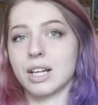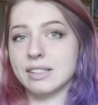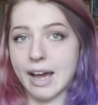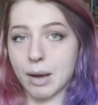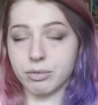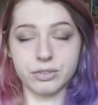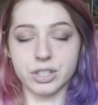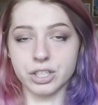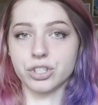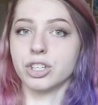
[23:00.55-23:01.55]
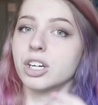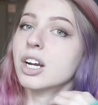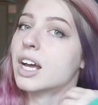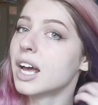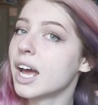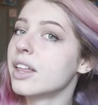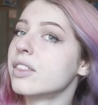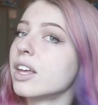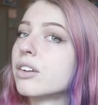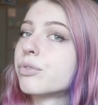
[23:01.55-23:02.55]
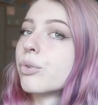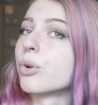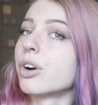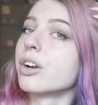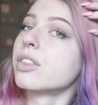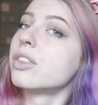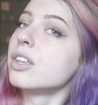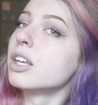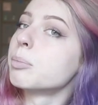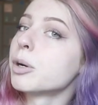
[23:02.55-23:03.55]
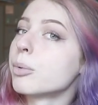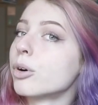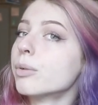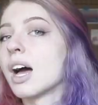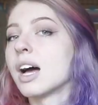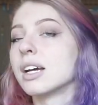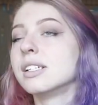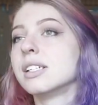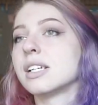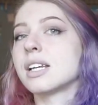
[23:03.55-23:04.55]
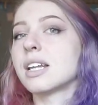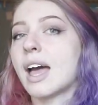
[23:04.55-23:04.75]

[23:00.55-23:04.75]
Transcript: a dab of conditioner and then for the purple, I did